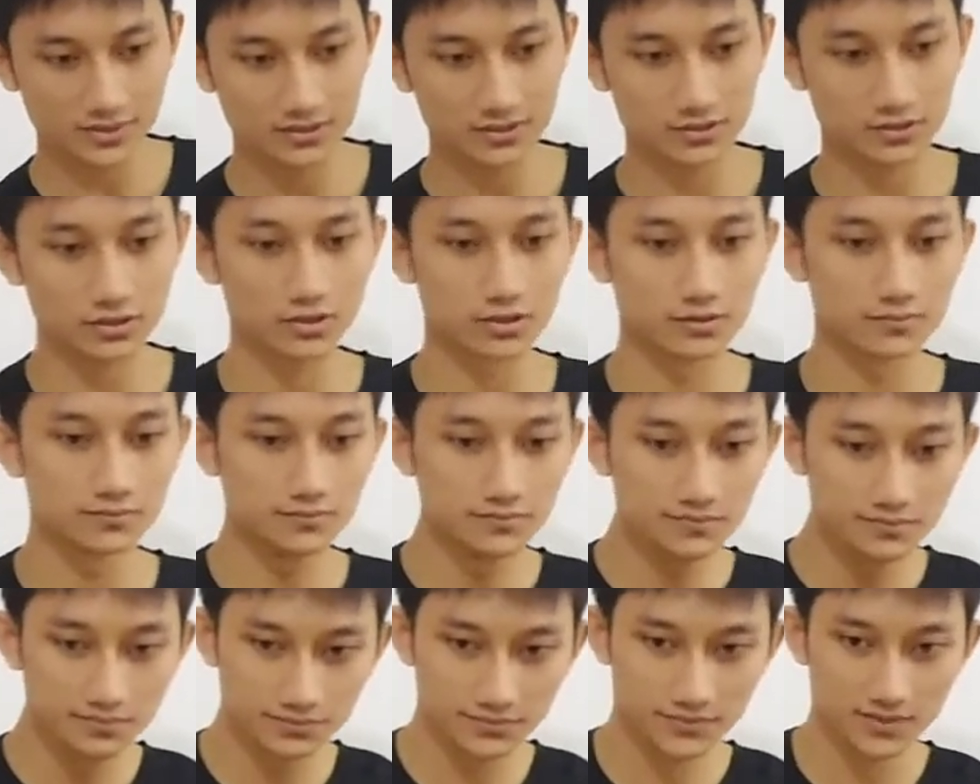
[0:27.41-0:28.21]

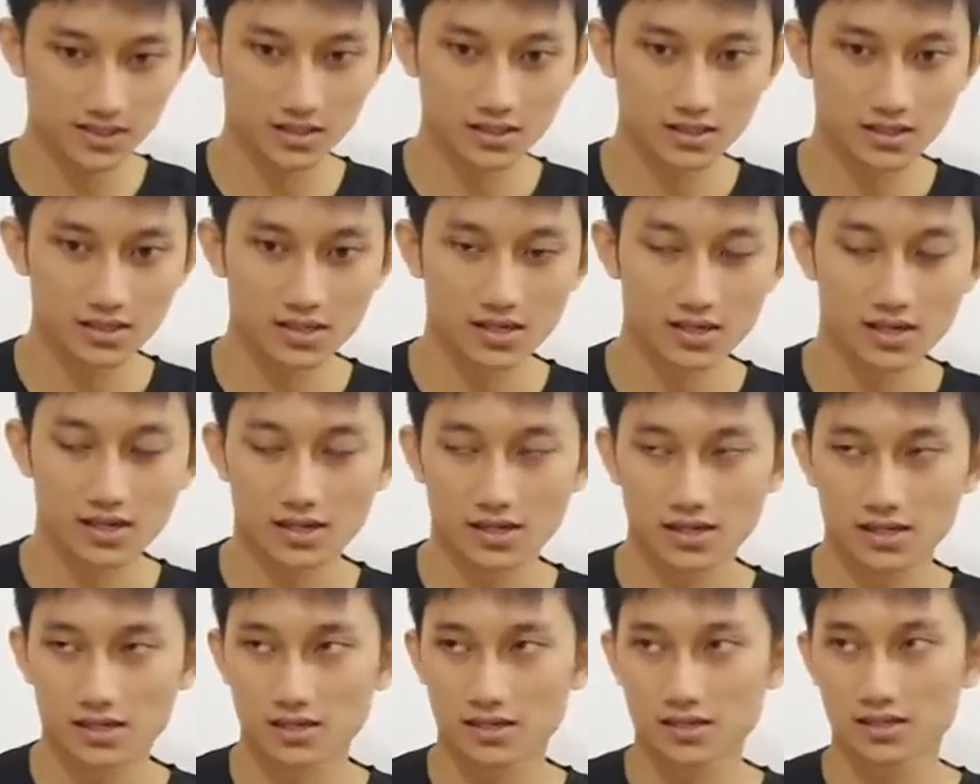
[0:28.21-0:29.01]
So,
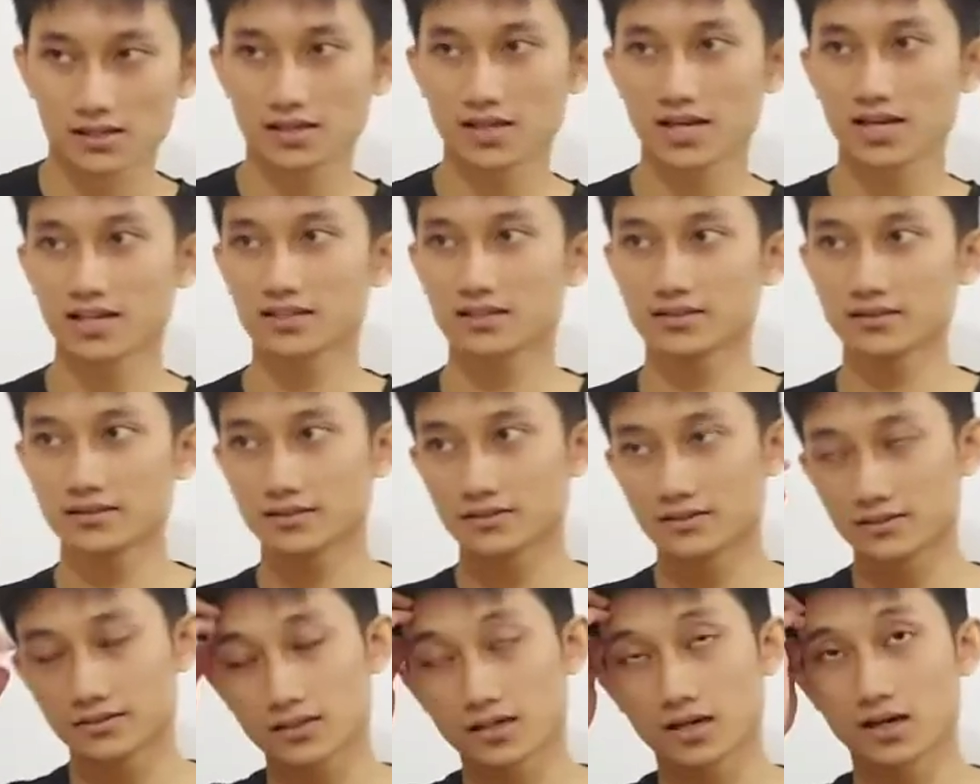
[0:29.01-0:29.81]
I
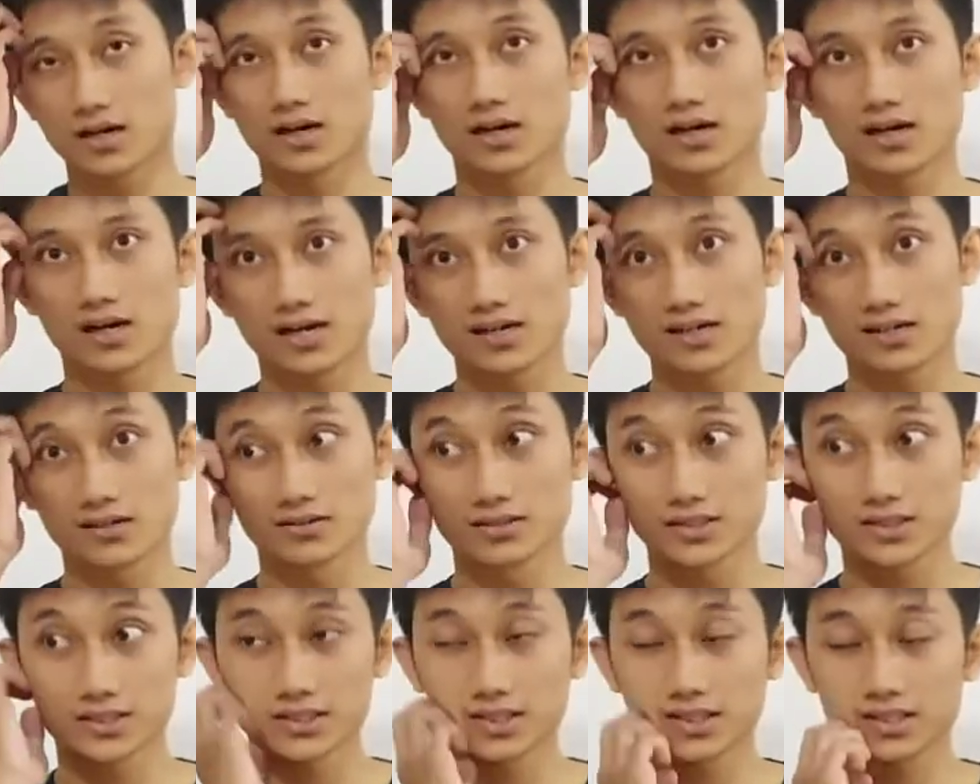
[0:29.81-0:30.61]

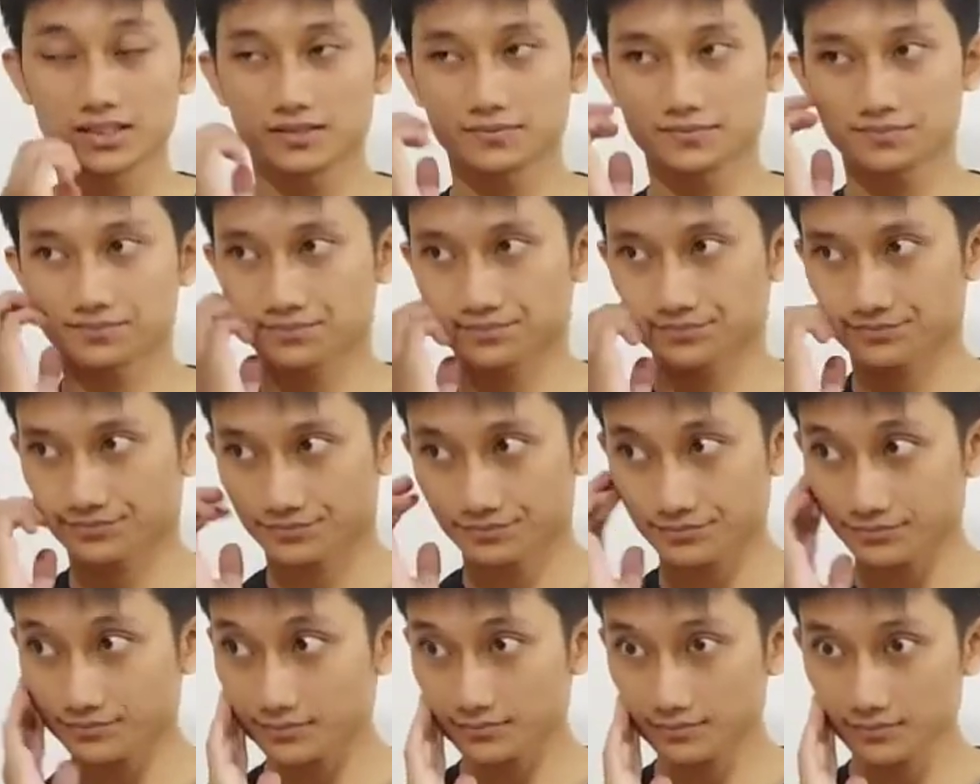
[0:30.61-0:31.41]
already
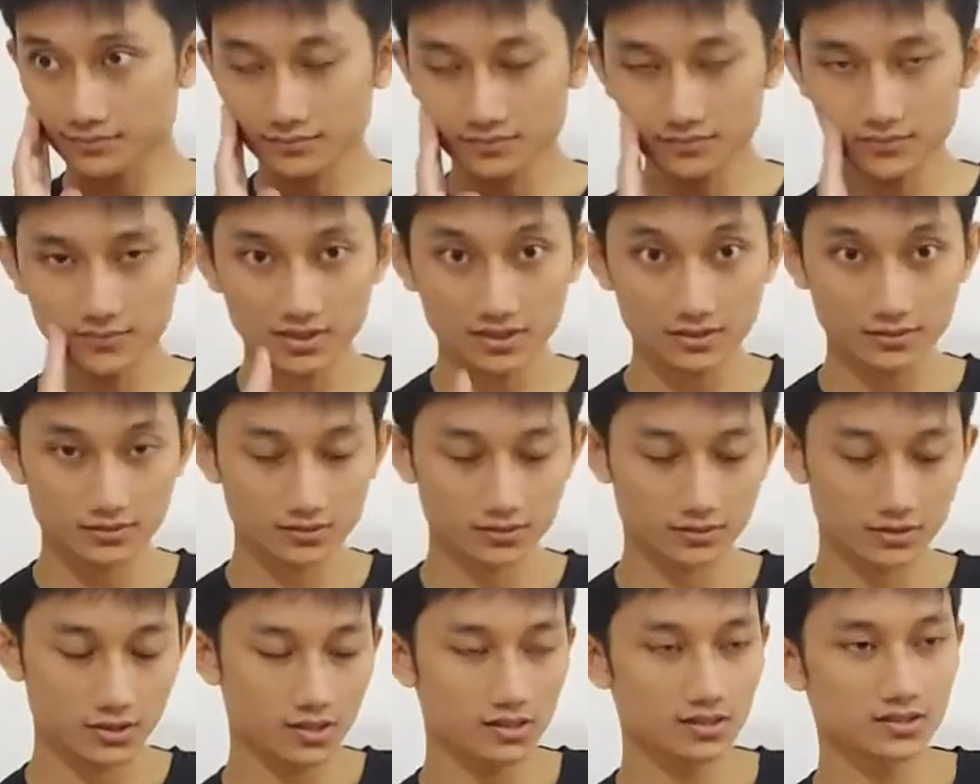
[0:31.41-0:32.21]

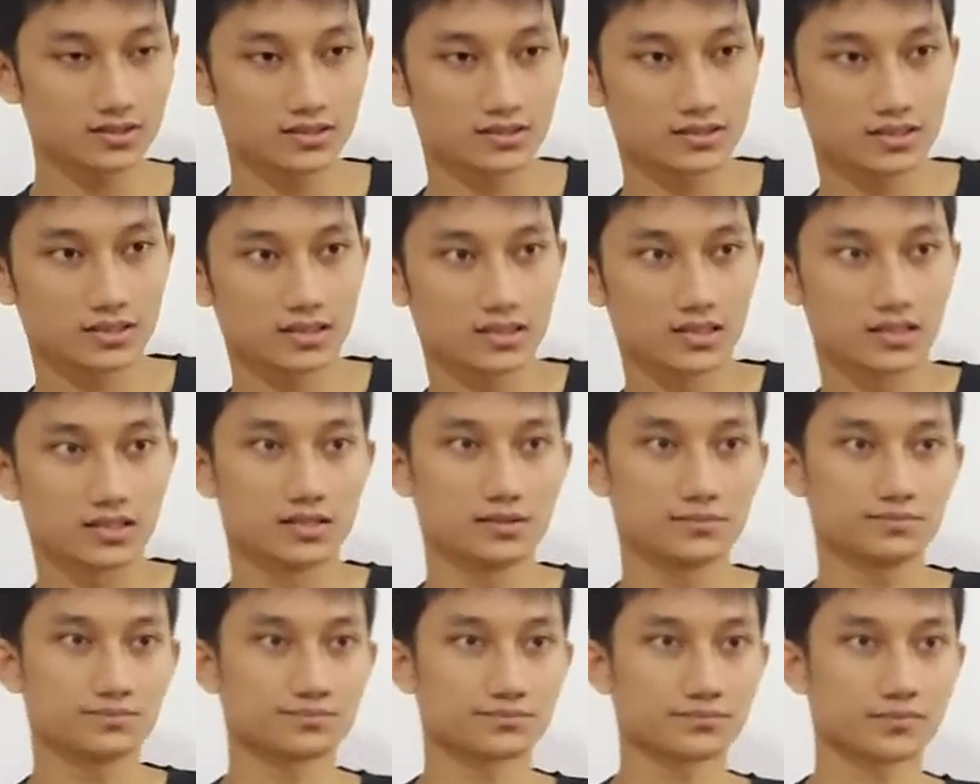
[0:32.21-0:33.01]
told in
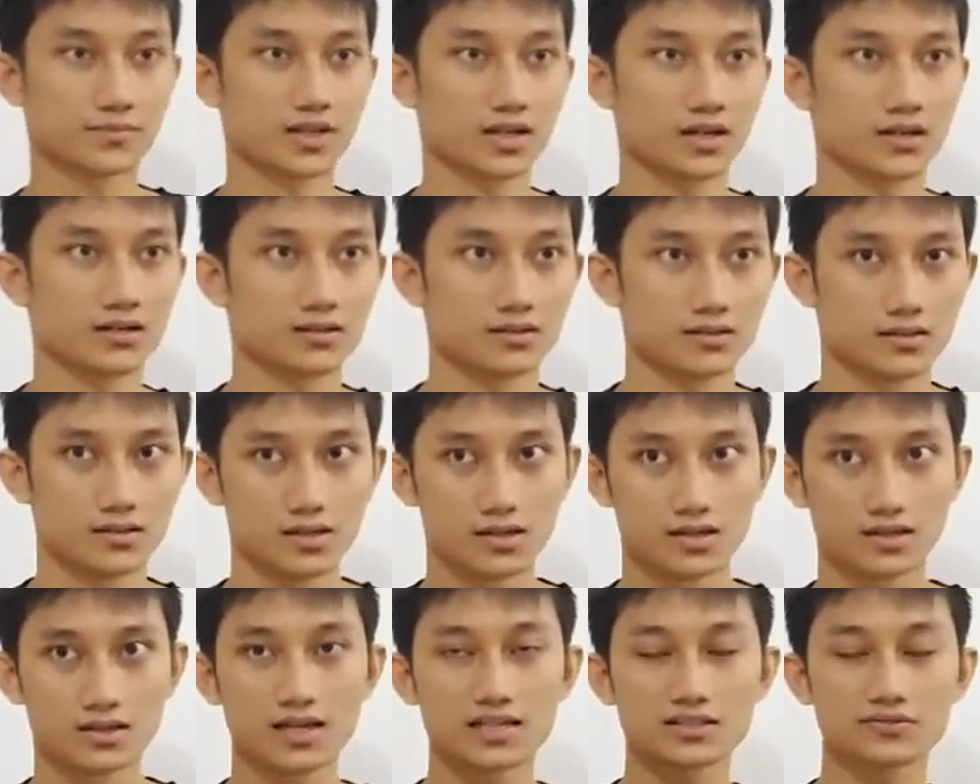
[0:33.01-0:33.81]
the
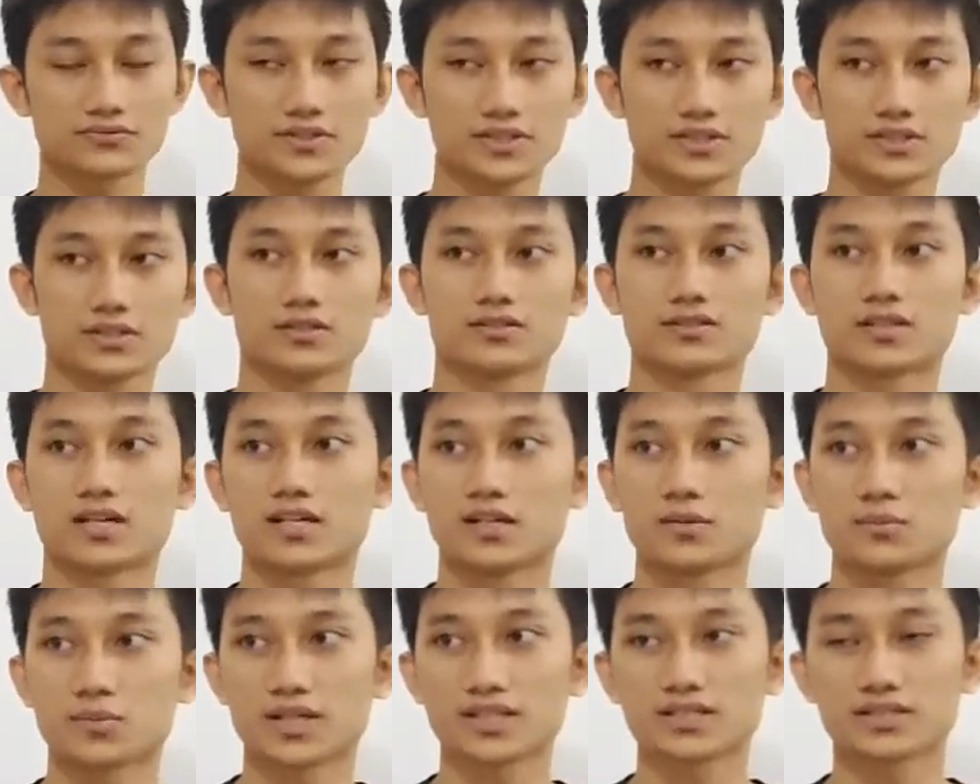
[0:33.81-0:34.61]
last video,
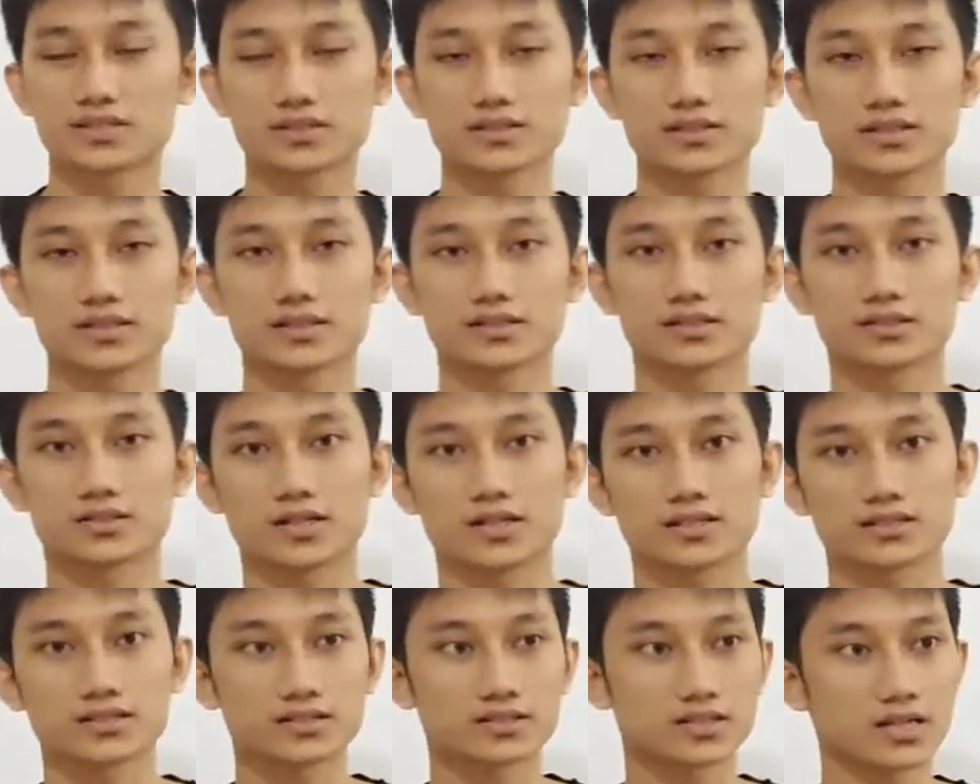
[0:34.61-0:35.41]
dynamic tension is
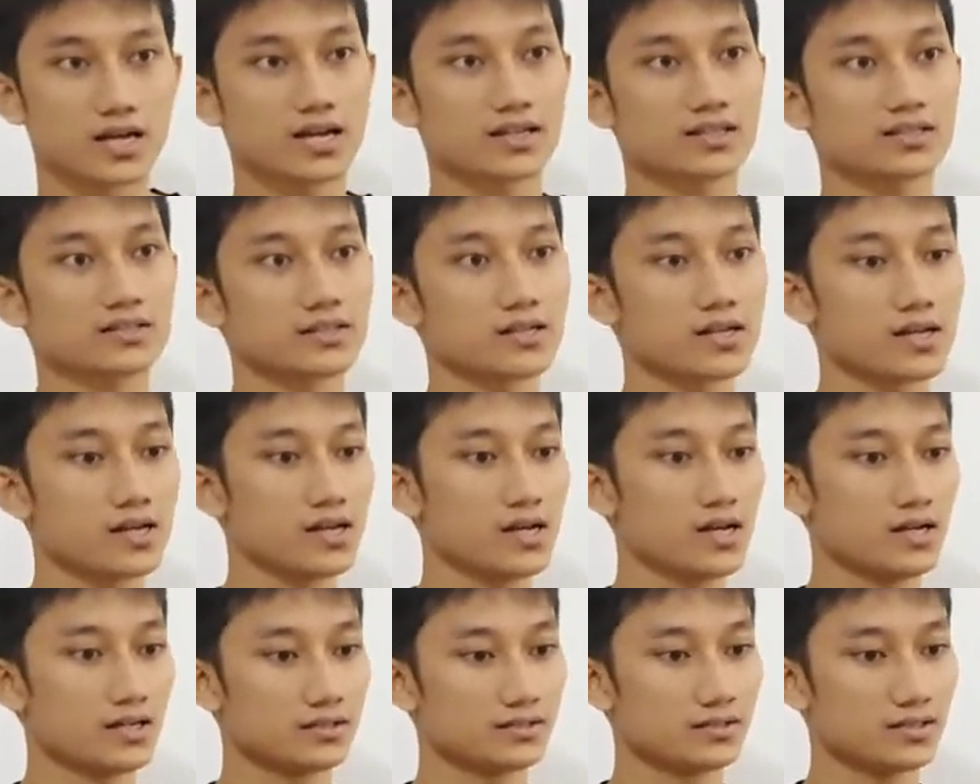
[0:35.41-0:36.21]
exercise
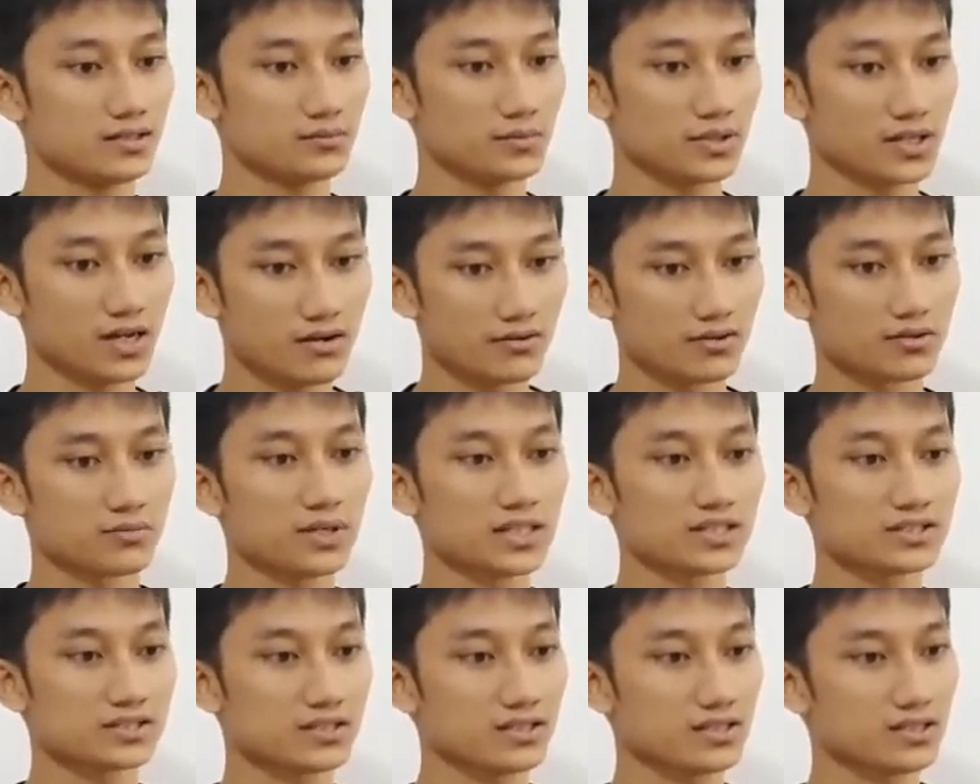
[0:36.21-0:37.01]
that make our
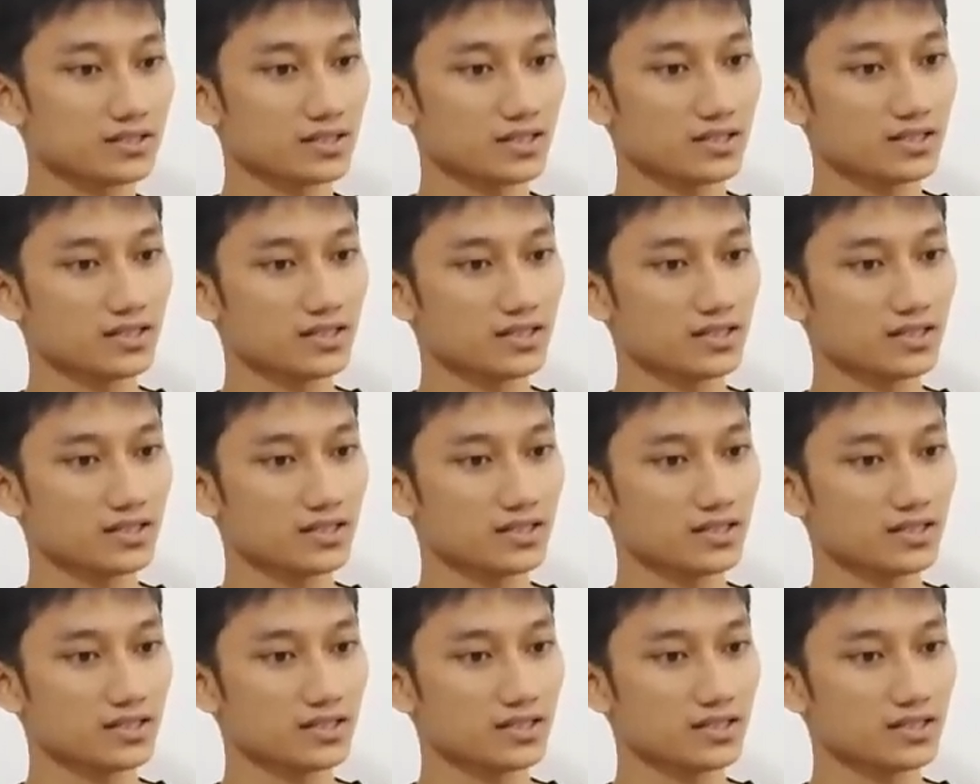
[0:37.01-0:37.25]
muscle